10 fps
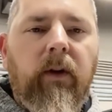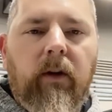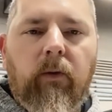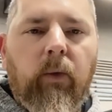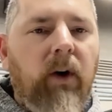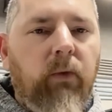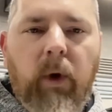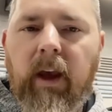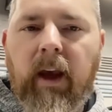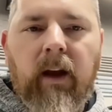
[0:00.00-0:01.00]
rough
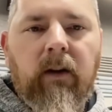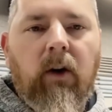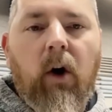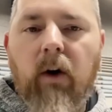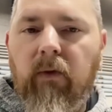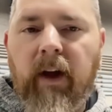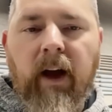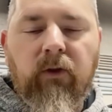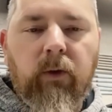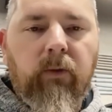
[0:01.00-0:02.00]
weekend arc
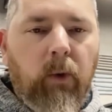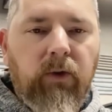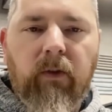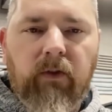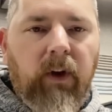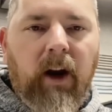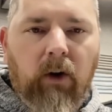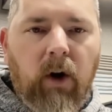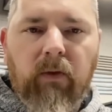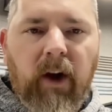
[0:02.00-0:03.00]
flash, which most of us got an
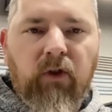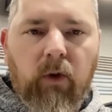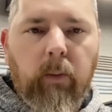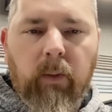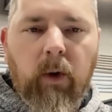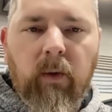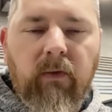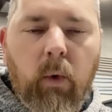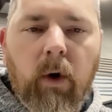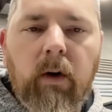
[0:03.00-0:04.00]
arc flash from room
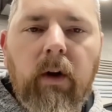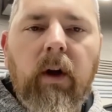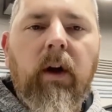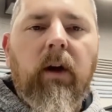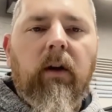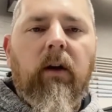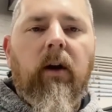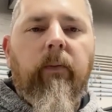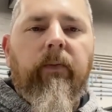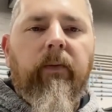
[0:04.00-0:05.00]
before.
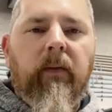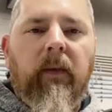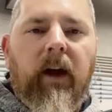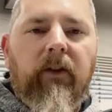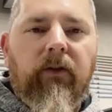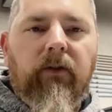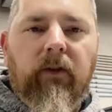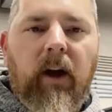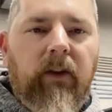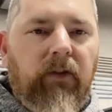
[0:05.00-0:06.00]
It's
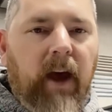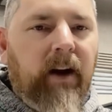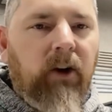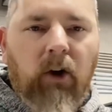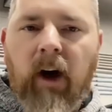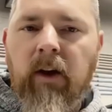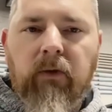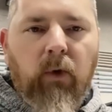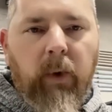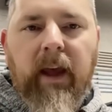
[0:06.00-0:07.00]
not sand in your eyes for
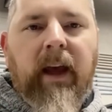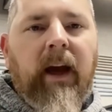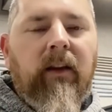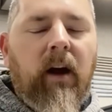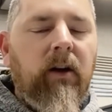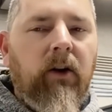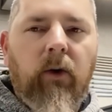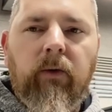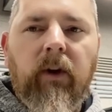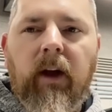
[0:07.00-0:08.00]
the weekend, not
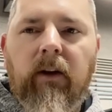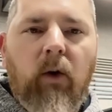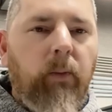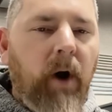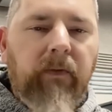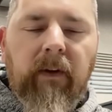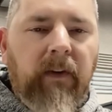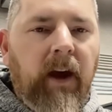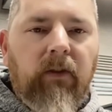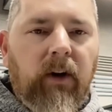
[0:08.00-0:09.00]
no puffy
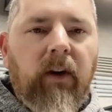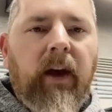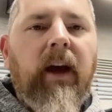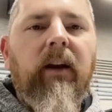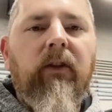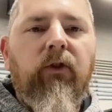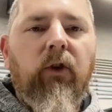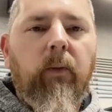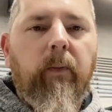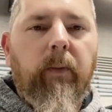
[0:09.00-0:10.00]
face, none of that. It's
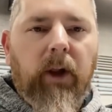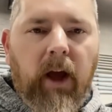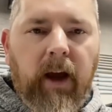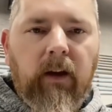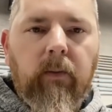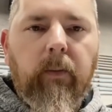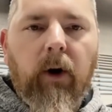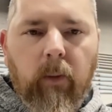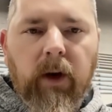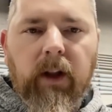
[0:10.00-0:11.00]
you're blind
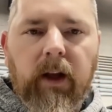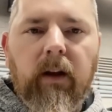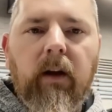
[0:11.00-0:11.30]
permanently.